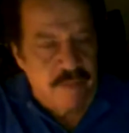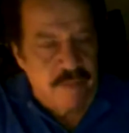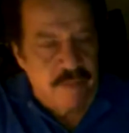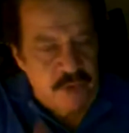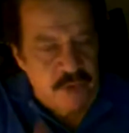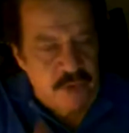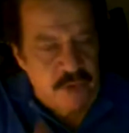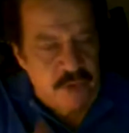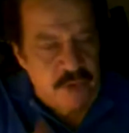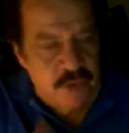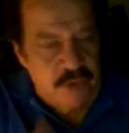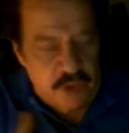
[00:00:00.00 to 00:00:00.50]

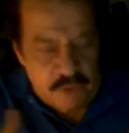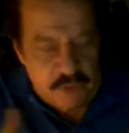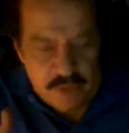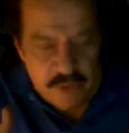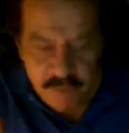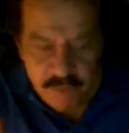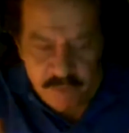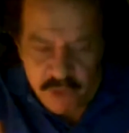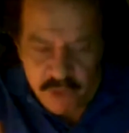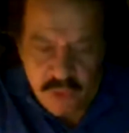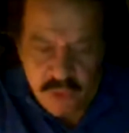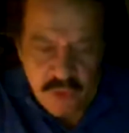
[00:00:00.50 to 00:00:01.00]
So if
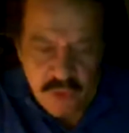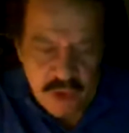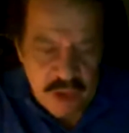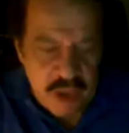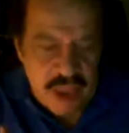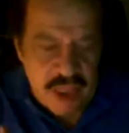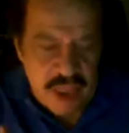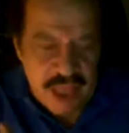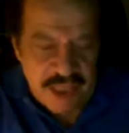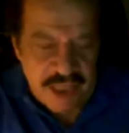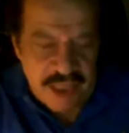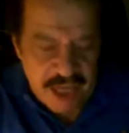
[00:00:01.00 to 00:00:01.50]
I'm
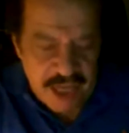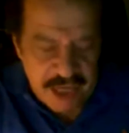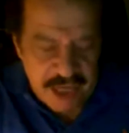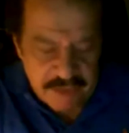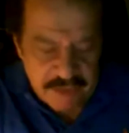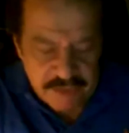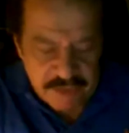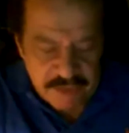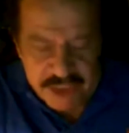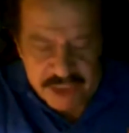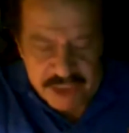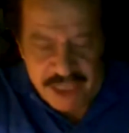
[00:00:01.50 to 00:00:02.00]
doing that
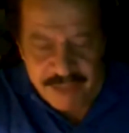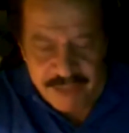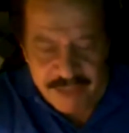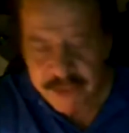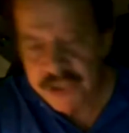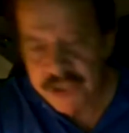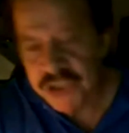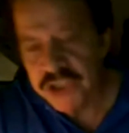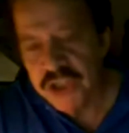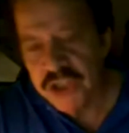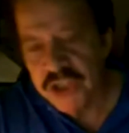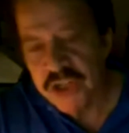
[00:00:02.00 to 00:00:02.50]
kind of
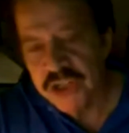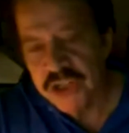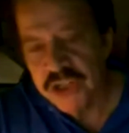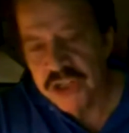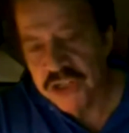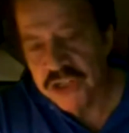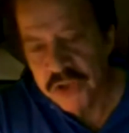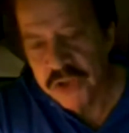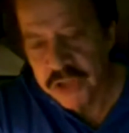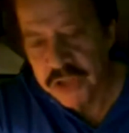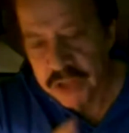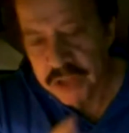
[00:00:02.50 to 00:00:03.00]
stop and
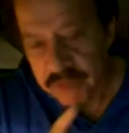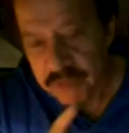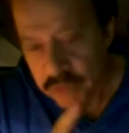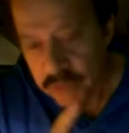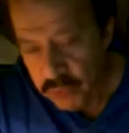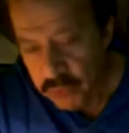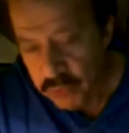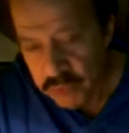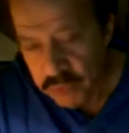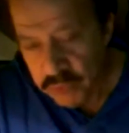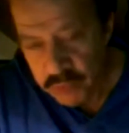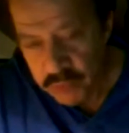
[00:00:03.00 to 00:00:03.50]
start
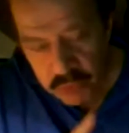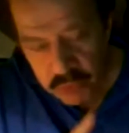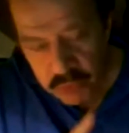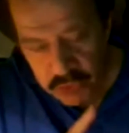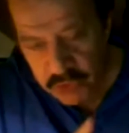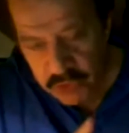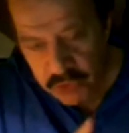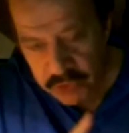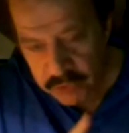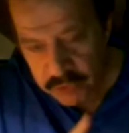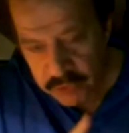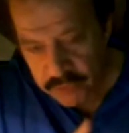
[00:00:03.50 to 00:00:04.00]

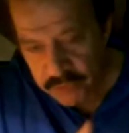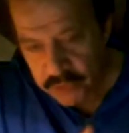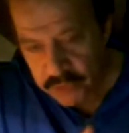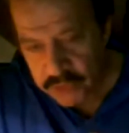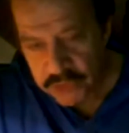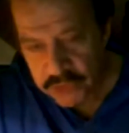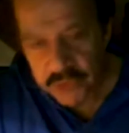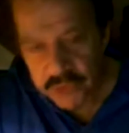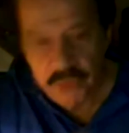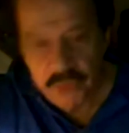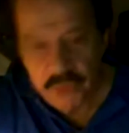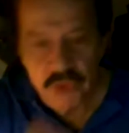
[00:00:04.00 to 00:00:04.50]
during the
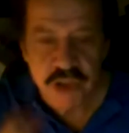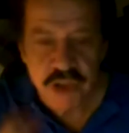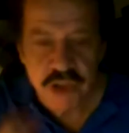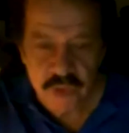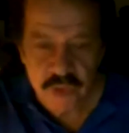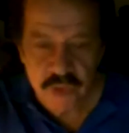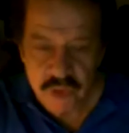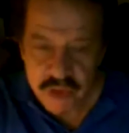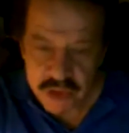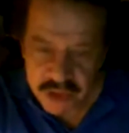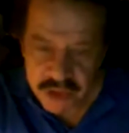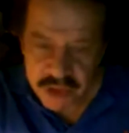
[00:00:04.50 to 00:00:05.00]
first
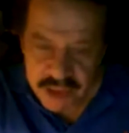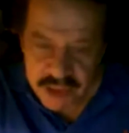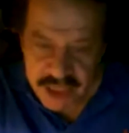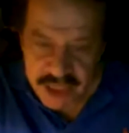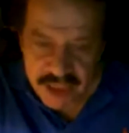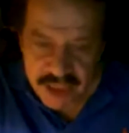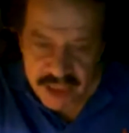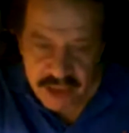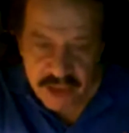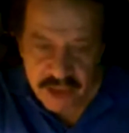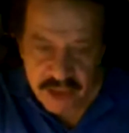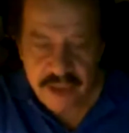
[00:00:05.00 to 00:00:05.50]
reel with
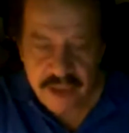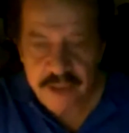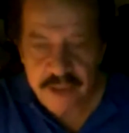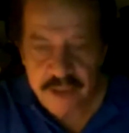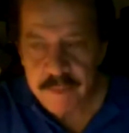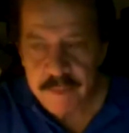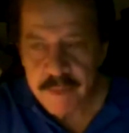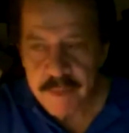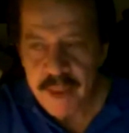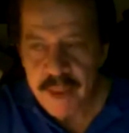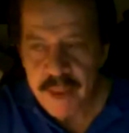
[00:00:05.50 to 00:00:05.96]
dialogue,